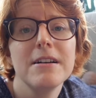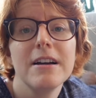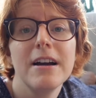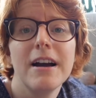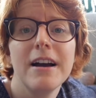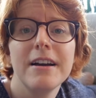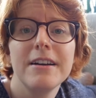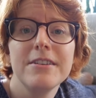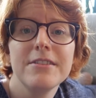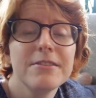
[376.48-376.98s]

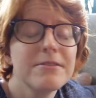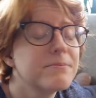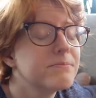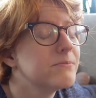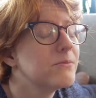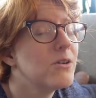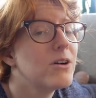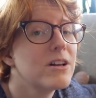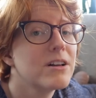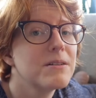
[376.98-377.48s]
you're
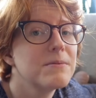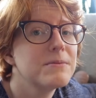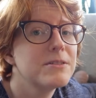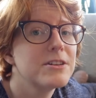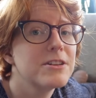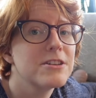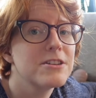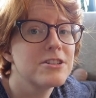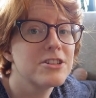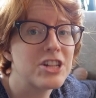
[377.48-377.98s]
welcome
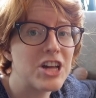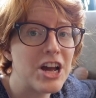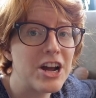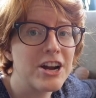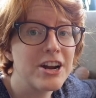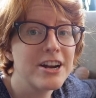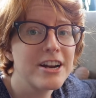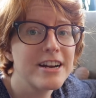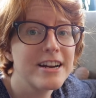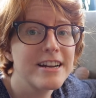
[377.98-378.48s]
to
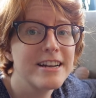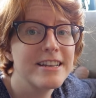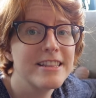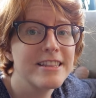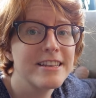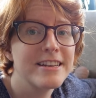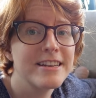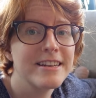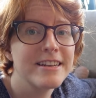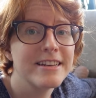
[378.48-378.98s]
share in
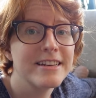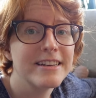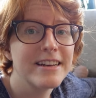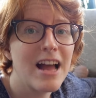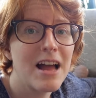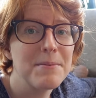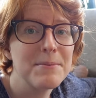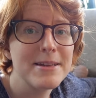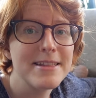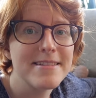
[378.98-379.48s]
the
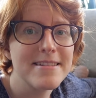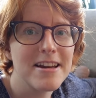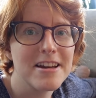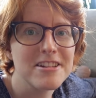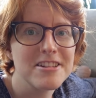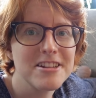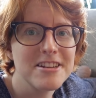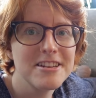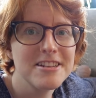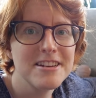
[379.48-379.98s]
comment
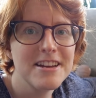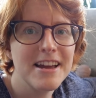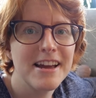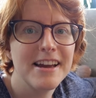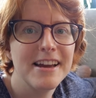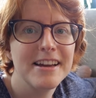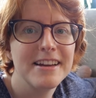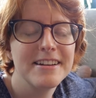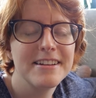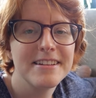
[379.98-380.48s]
section
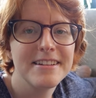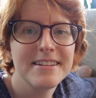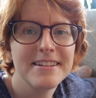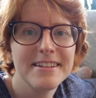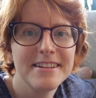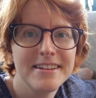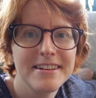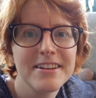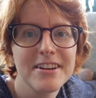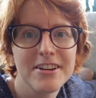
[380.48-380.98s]
and
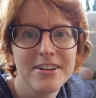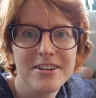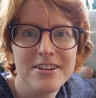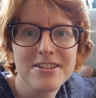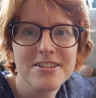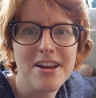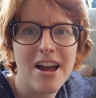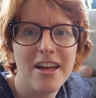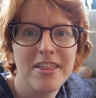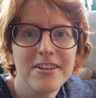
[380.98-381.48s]

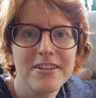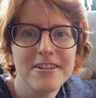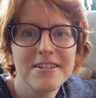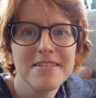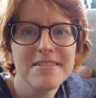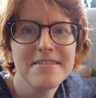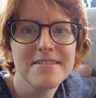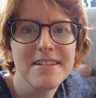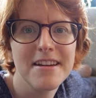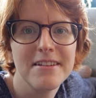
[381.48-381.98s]
encourage
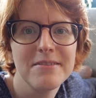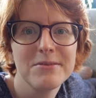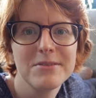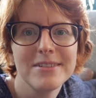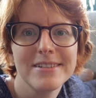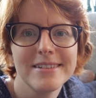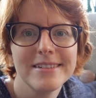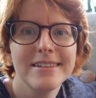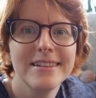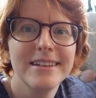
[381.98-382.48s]
others, and
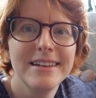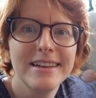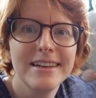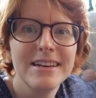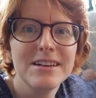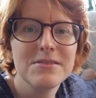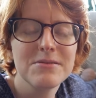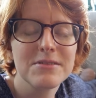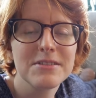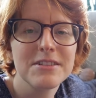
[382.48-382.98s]
we'll
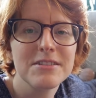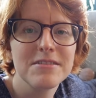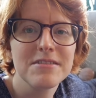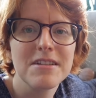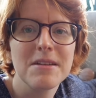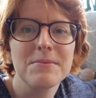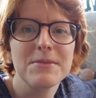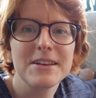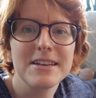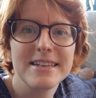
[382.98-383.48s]
do
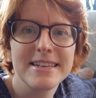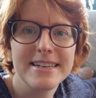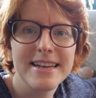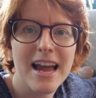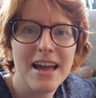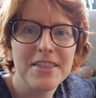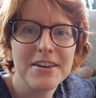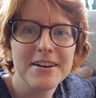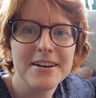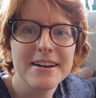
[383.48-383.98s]
something
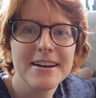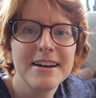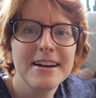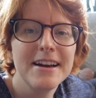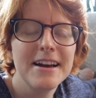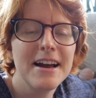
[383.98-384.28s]
together.